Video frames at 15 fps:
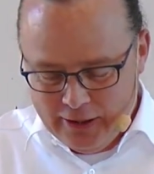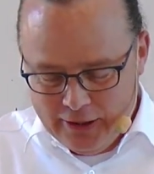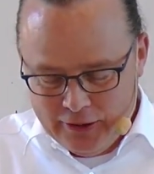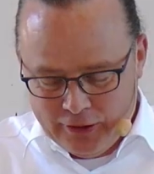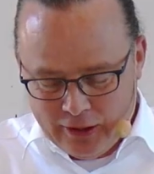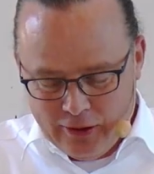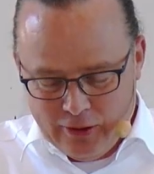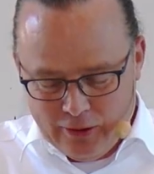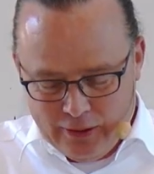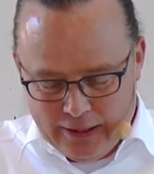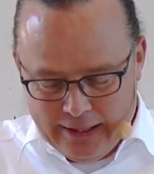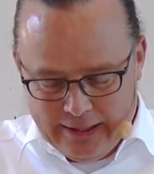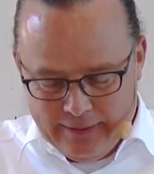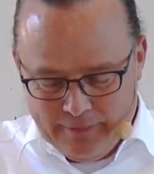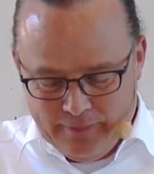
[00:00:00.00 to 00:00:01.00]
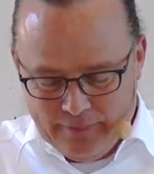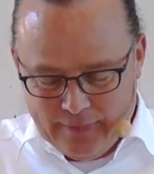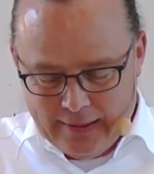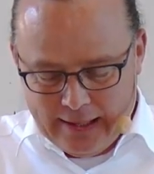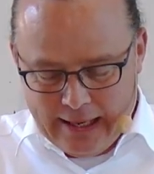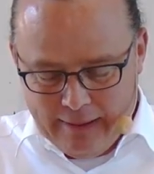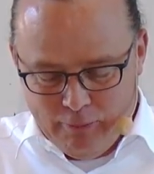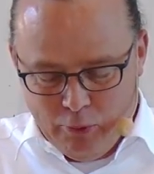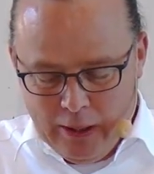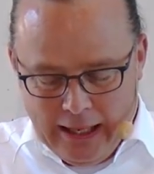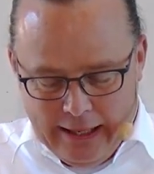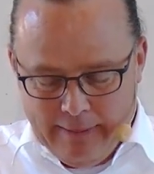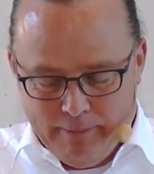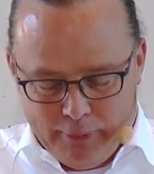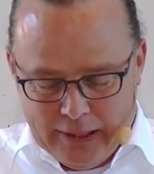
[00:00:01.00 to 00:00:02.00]
So I'm
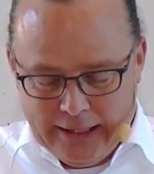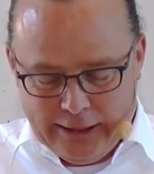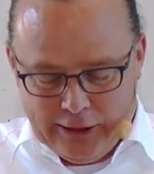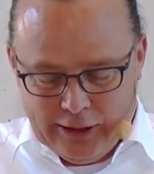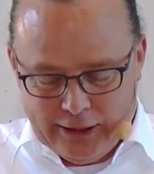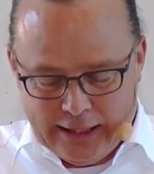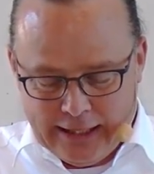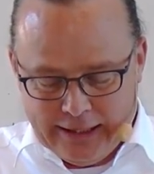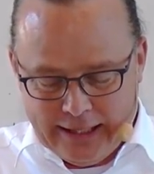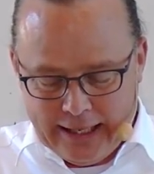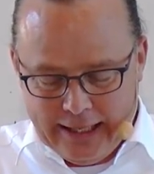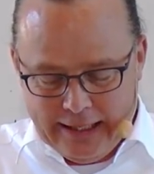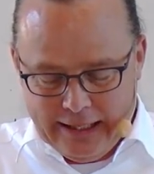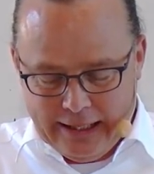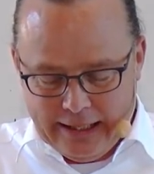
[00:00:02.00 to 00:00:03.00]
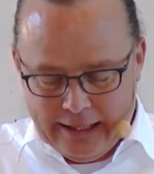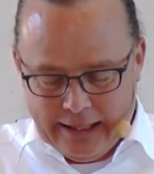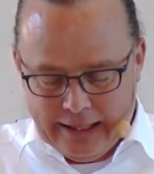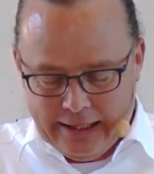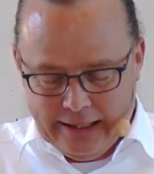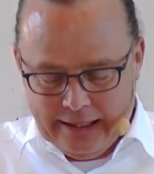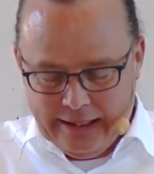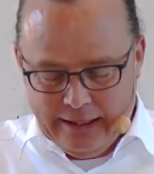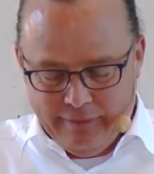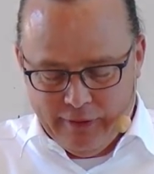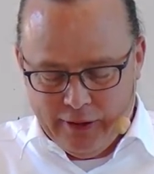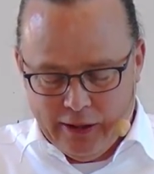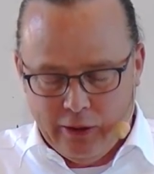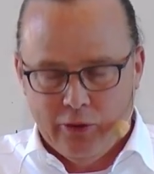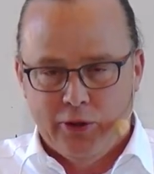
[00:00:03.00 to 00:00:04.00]
really impressed, as I said, and
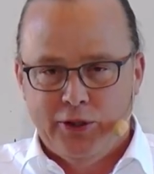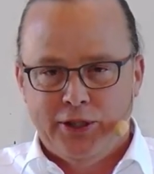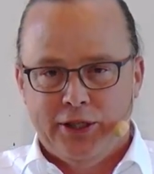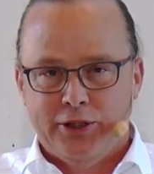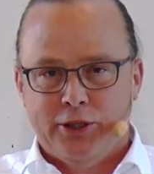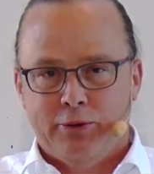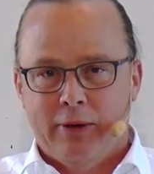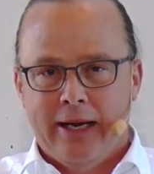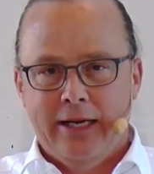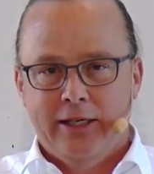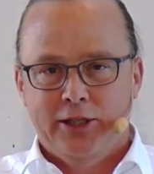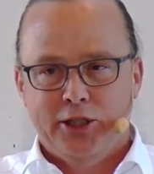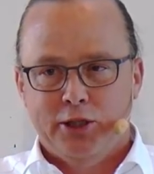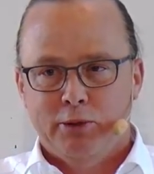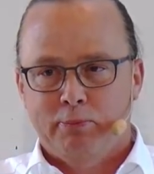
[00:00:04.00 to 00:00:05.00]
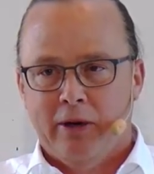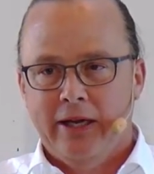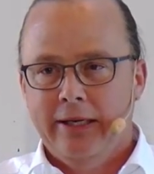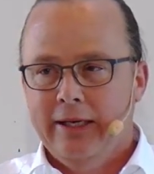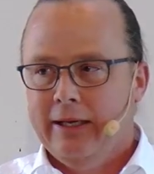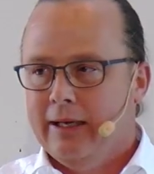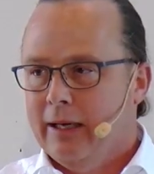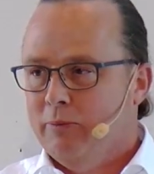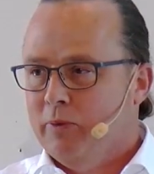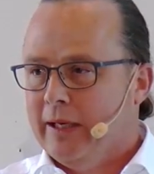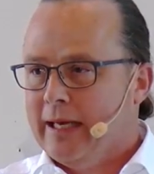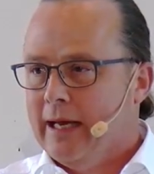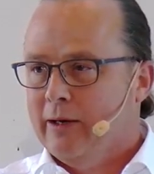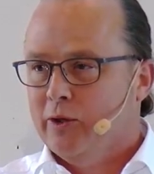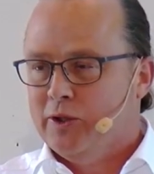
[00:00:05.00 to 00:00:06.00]
even though it's a strange spring and we
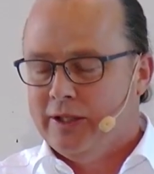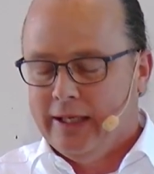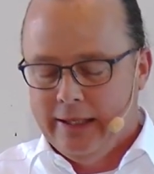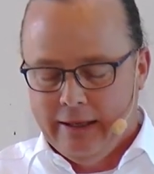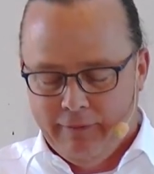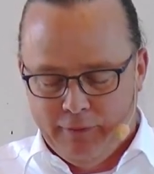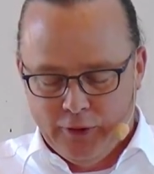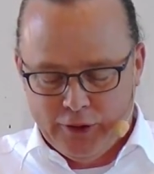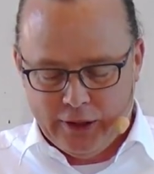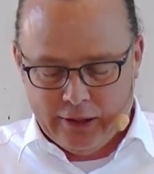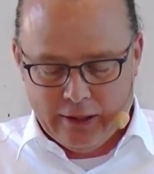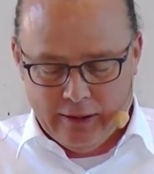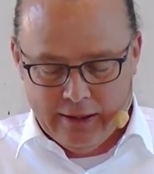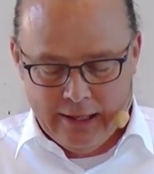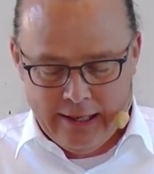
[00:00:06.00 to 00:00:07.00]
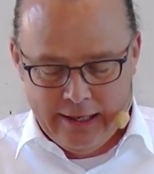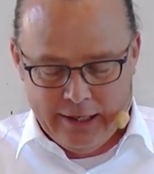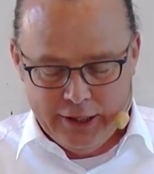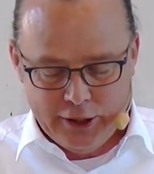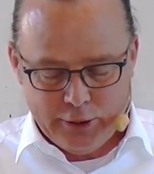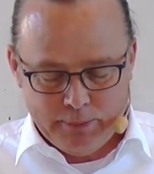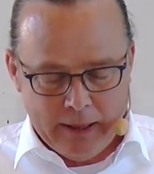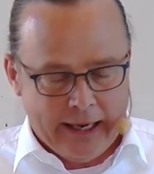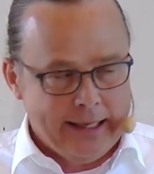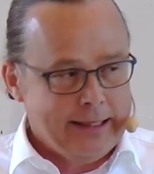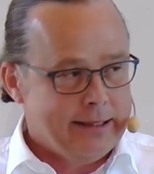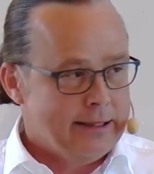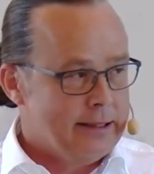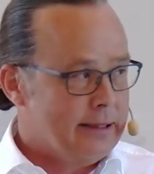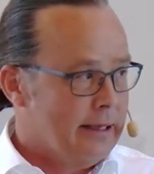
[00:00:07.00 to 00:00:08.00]
cannot see the physical
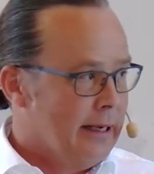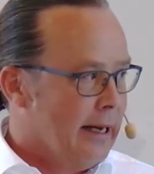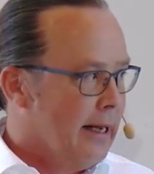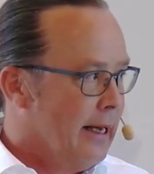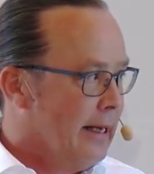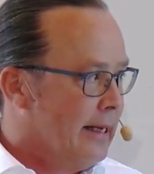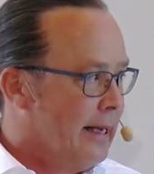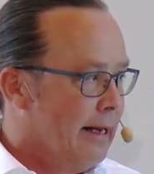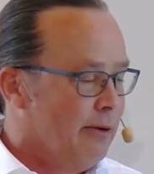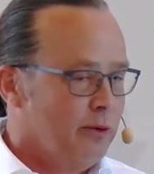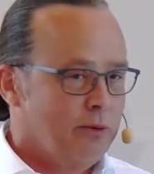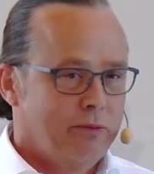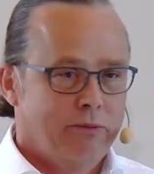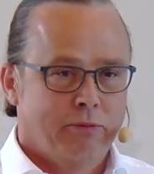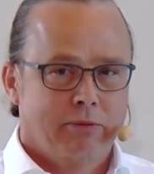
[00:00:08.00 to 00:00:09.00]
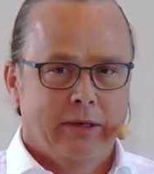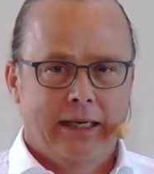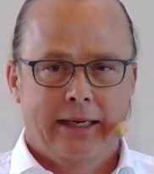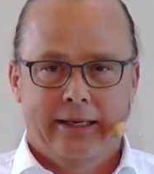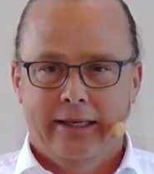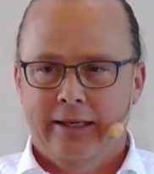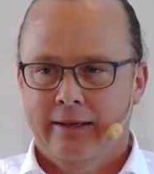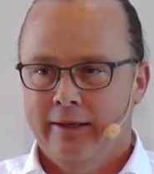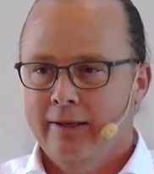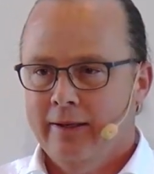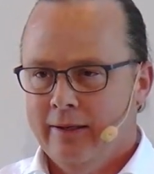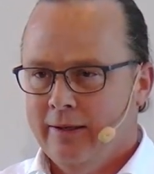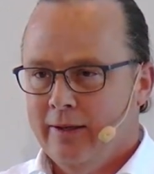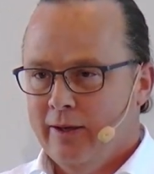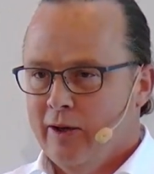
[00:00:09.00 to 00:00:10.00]
space and I cannot really
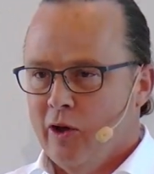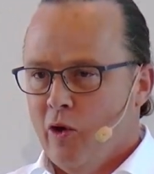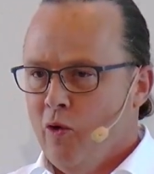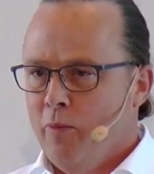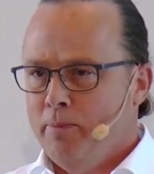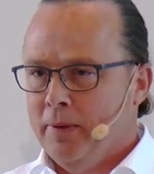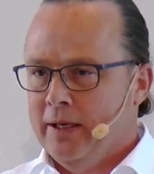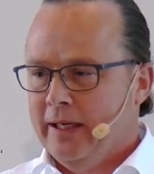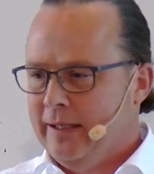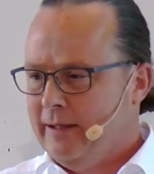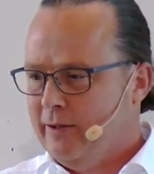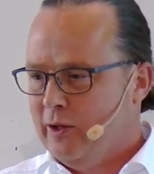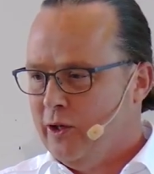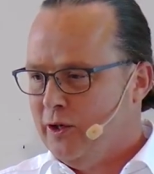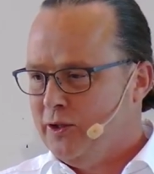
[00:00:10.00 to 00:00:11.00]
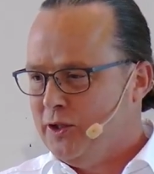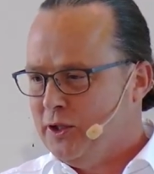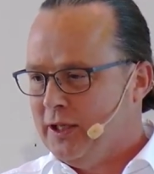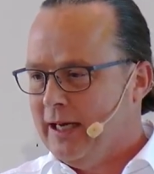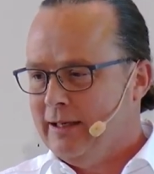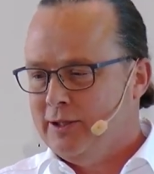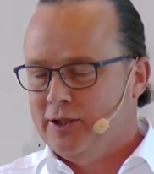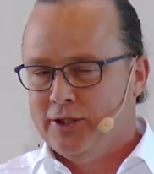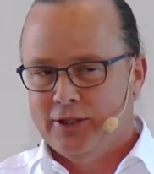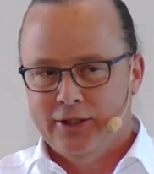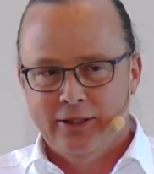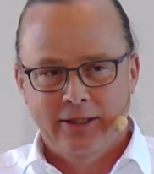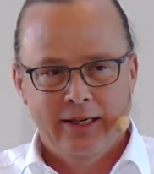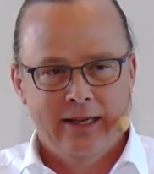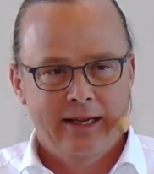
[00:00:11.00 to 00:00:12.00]
open it as
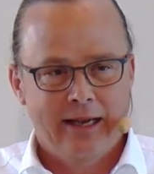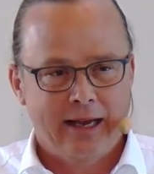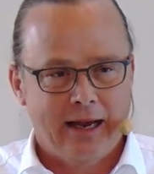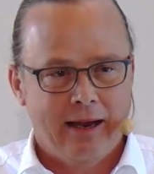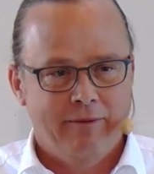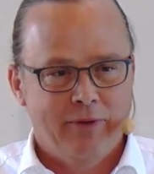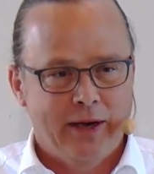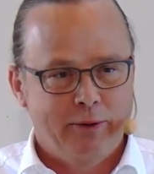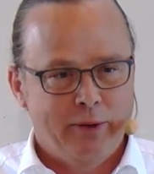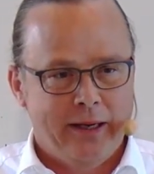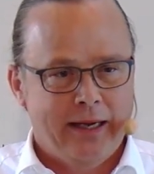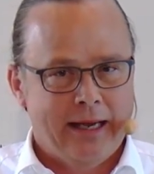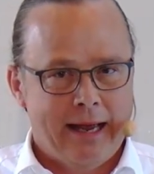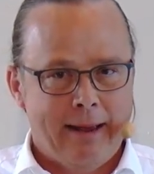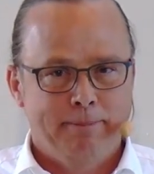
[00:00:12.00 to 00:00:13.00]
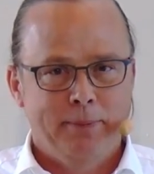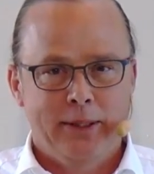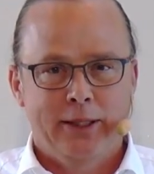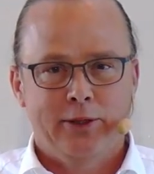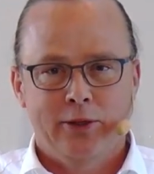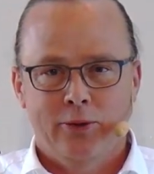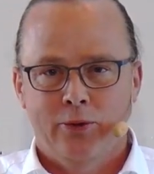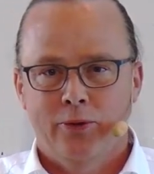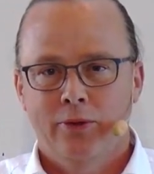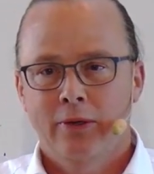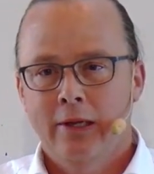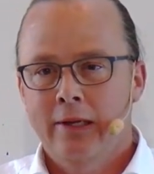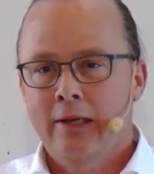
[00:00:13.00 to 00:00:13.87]
such, I'm very happy to